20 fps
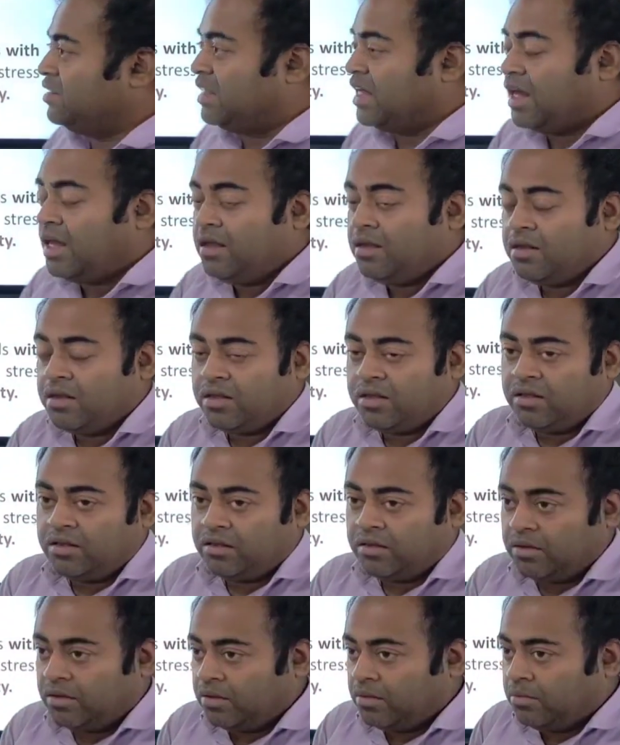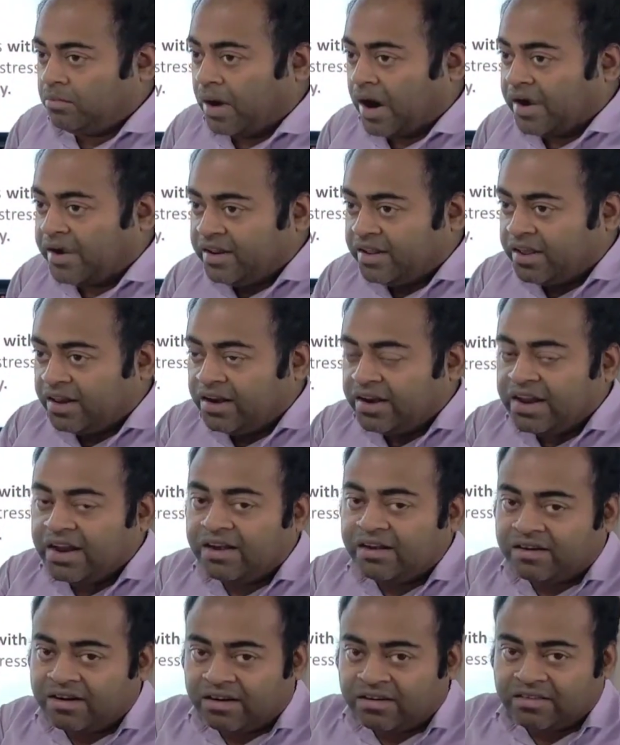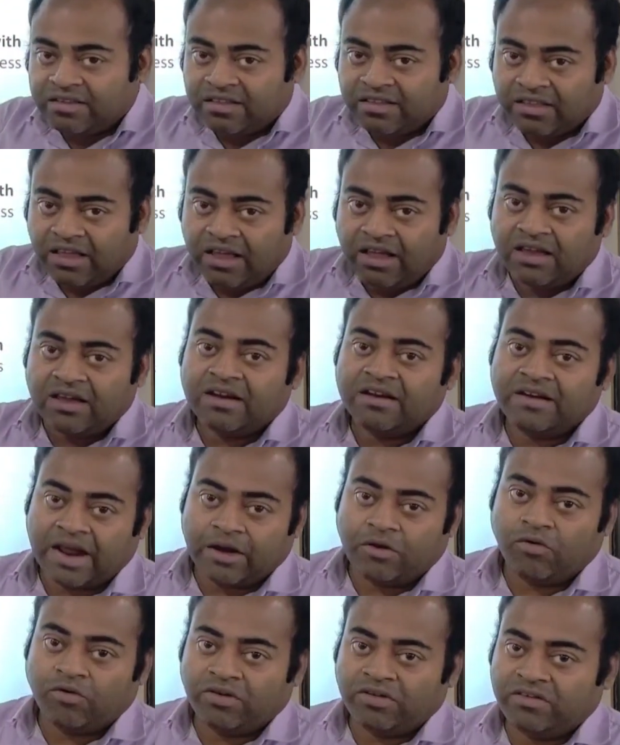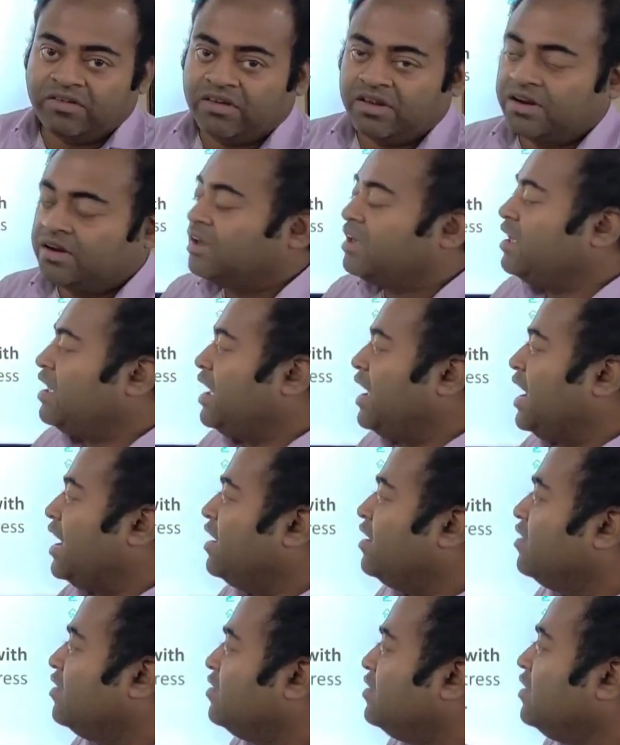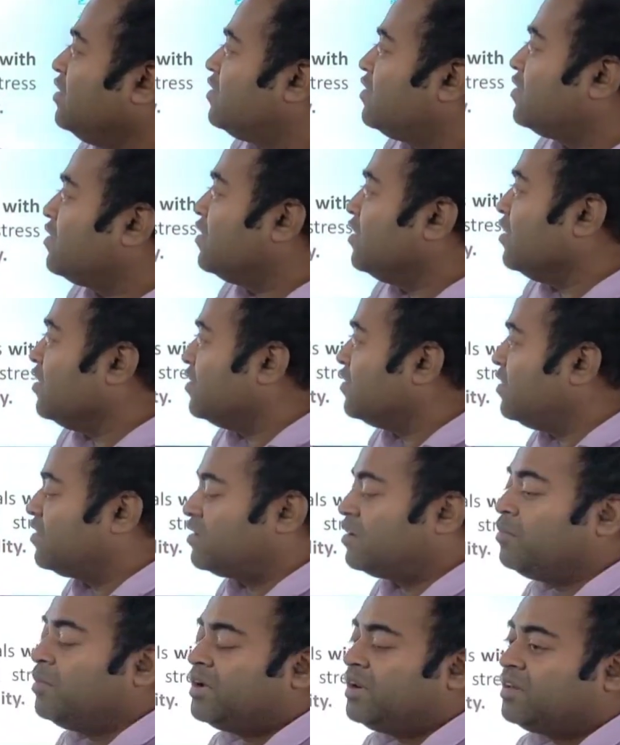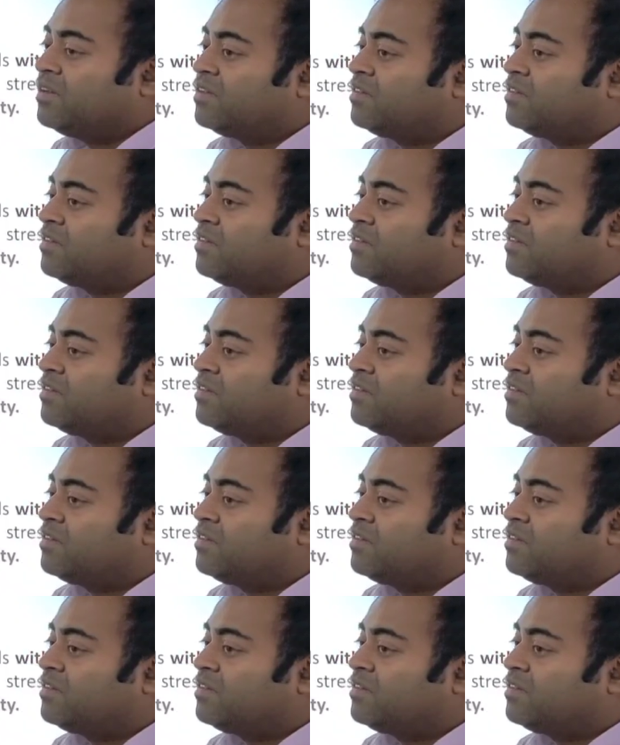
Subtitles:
the particle enters in the nano region, and this systematic